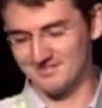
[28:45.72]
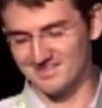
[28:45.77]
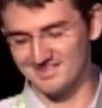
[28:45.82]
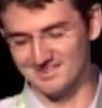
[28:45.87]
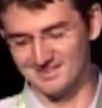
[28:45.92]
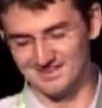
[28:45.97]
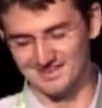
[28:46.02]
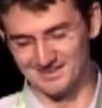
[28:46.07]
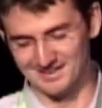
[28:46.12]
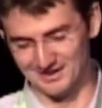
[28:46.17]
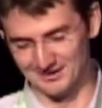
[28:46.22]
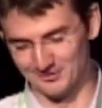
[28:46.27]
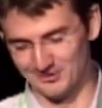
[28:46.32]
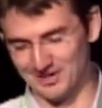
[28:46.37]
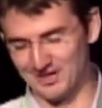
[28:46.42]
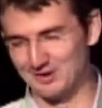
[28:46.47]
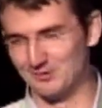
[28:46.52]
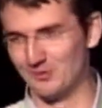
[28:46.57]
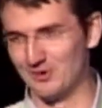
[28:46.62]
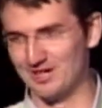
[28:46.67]

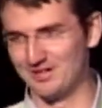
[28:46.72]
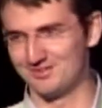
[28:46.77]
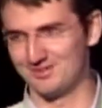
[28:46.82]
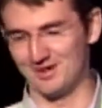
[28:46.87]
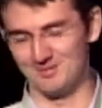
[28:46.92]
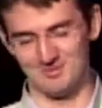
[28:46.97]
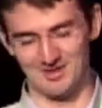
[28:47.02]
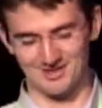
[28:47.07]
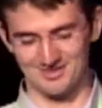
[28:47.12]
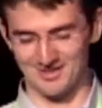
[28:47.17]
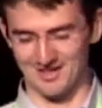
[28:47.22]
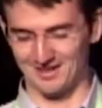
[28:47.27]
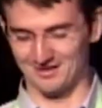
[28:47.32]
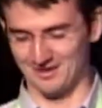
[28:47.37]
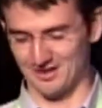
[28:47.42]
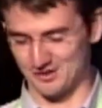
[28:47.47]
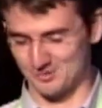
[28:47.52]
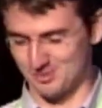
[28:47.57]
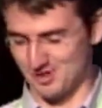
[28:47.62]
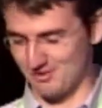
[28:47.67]
in ways that make that
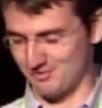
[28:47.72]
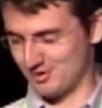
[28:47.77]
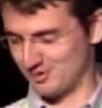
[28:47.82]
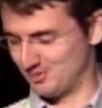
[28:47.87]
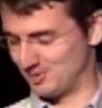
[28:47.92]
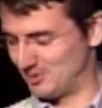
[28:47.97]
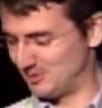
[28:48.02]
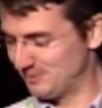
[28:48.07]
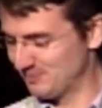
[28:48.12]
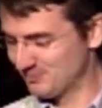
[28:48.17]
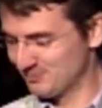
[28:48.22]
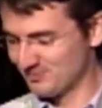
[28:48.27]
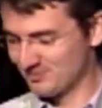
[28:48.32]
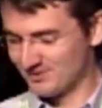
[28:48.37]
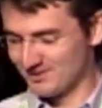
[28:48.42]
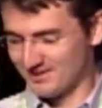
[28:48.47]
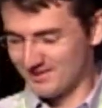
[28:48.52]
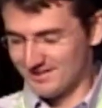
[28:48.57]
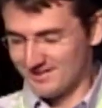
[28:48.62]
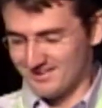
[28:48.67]
less profitable.
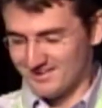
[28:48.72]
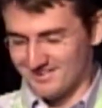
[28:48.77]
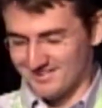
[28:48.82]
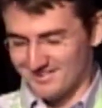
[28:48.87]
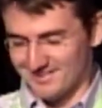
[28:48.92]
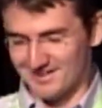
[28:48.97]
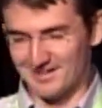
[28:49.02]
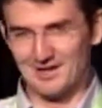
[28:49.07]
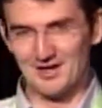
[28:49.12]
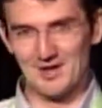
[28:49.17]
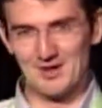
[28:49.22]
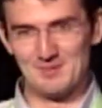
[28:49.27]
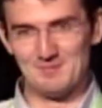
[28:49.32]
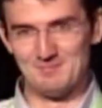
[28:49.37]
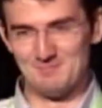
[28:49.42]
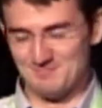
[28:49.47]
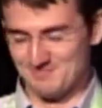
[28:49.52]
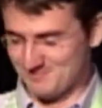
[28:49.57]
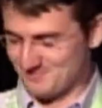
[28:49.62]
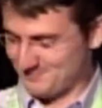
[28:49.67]

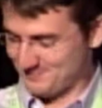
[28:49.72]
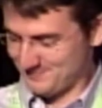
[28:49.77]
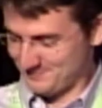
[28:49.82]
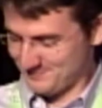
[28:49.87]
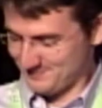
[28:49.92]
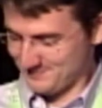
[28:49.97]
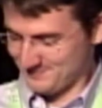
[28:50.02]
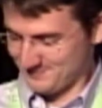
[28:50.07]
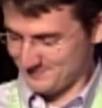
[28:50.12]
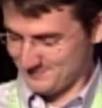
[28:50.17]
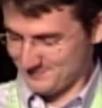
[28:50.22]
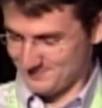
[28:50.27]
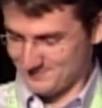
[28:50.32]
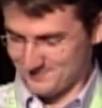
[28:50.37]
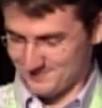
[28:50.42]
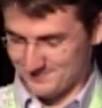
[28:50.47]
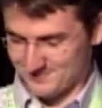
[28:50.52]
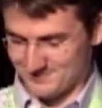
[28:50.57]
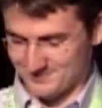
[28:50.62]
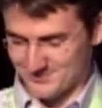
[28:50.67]

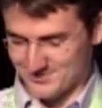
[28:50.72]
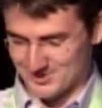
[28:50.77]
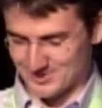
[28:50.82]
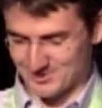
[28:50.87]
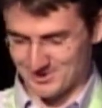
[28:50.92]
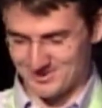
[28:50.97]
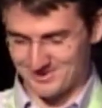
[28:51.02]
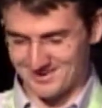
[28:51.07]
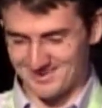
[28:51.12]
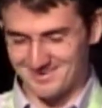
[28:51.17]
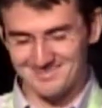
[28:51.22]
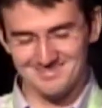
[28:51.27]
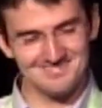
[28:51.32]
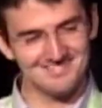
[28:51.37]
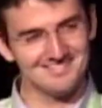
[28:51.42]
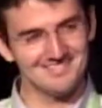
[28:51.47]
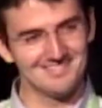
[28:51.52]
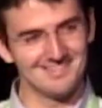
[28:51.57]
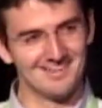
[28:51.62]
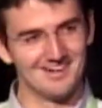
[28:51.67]
So with
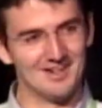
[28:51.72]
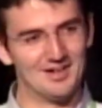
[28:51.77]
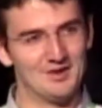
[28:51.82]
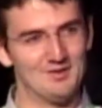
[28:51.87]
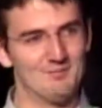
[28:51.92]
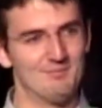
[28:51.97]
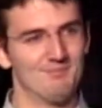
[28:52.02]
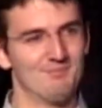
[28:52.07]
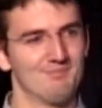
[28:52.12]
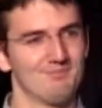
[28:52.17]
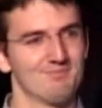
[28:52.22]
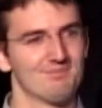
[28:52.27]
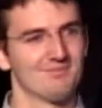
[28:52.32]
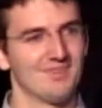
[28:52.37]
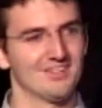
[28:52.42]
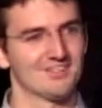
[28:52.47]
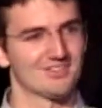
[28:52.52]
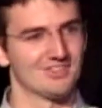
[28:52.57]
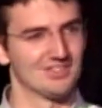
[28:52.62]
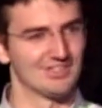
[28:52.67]
that,
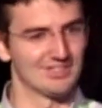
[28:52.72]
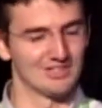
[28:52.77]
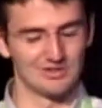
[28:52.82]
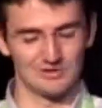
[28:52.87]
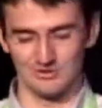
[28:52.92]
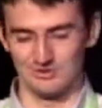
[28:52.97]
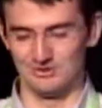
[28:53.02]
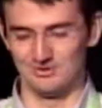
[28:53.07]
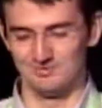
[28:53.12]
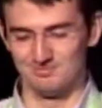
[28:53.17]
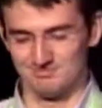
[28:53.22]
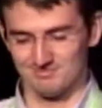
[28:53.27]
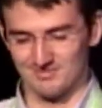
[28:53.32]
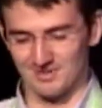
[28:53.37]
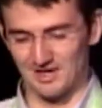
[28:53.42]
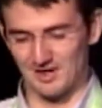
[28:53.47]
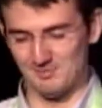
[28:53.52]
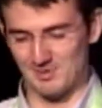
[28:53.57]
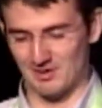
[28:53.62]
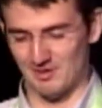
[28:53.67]
that's going to conclude
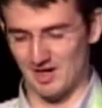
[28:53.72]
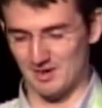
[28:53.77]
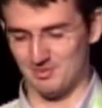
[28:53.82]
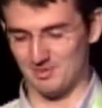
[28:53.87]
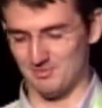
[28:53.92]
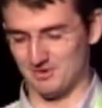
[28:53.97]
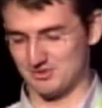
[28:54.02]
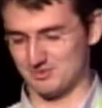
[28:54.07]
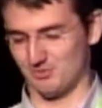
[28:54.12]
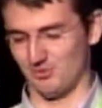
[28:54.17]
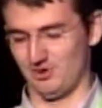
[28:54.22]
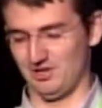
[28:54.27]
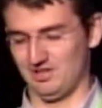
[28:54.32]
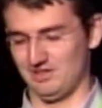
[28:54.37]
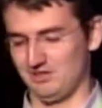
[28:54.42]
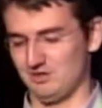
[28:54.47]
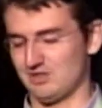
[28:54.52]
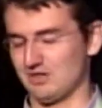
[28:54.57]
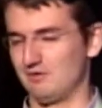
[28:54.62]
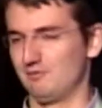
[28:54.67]
my wrap-up this
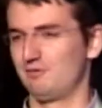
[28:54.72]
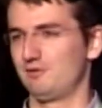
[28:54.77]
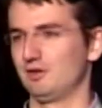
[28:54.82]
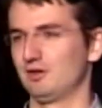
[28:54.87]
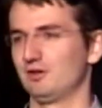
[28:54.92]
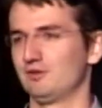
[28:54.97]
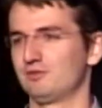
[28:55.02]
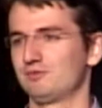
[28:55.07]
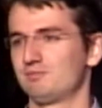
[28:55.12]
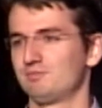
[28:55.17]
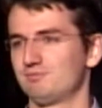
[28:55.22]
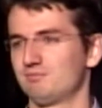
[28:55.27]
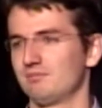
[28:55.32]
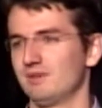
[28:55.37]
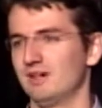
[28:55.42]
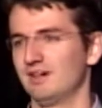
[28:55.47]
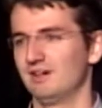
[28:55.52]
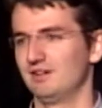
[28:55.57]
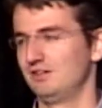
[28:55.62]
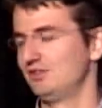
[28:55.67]
morning.
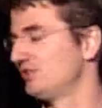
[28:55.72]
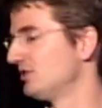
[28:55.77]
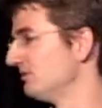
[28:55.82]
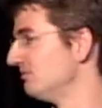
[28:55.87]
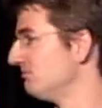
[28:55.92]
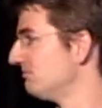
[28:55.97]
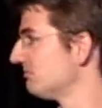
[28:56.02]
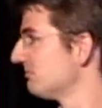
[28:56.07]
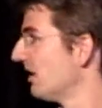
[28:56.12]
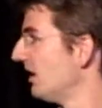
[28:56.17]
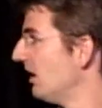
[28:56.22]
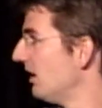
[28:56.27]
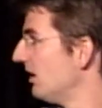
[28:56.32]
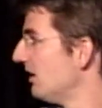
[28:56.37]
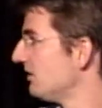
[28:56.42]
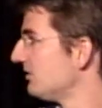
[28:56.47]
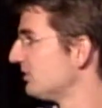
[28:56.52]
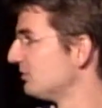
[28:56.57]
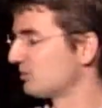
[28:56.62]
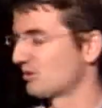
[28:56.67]
You should
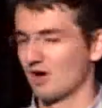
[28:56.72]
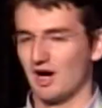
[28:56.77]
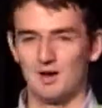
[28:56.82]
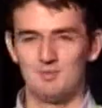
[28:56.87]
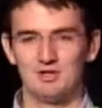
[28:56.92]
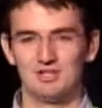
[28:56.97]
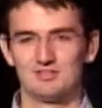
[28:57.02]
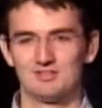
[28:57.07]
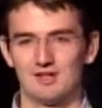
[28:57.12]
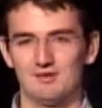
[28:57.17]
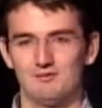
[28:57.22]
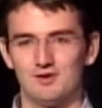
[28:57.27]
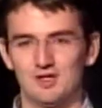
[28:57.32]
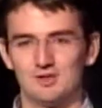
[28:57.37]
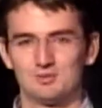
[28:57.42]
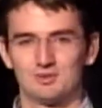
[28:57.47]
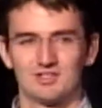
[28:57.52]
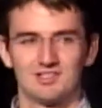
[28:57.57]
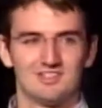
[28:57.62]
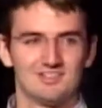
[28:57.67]
subscribe to Inside
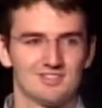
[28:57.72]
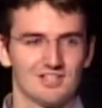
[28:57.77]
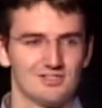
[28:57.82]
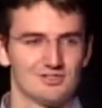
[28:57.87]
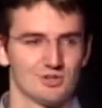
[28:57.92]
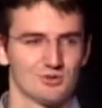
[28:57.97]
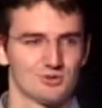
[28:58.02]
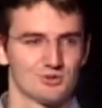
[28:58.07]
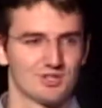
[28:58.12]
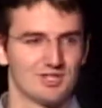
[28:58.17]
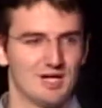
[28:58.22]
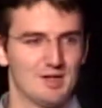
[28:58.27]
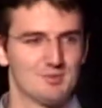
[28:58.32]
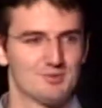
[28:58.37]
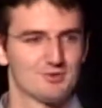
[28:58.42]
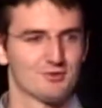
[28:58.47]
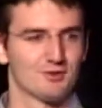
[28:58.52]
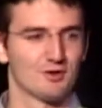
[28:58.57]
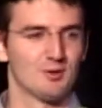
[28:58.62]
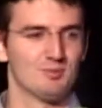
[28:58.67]
Facebook and Inside Social
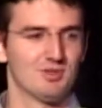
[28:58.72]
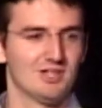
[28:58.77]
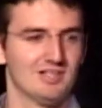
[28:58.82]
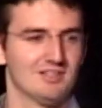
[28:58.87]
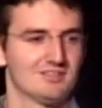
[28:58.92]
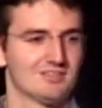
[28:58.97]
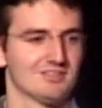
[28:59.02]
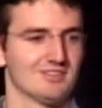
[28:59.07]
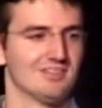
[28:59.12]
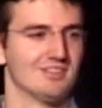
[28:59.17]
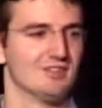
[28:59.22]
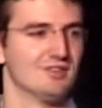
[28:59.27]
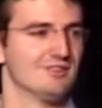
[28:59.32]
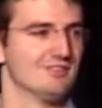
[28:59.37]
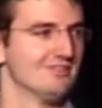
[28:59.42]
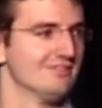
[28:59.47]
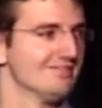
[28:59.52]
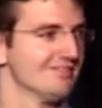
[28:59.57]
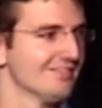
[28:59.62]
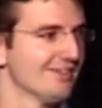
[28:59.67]
Games for updates
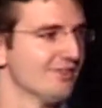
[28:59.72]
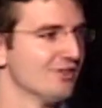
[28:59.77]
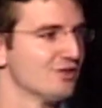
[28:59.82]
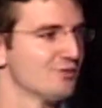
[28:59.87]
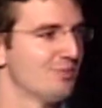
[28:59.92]
on the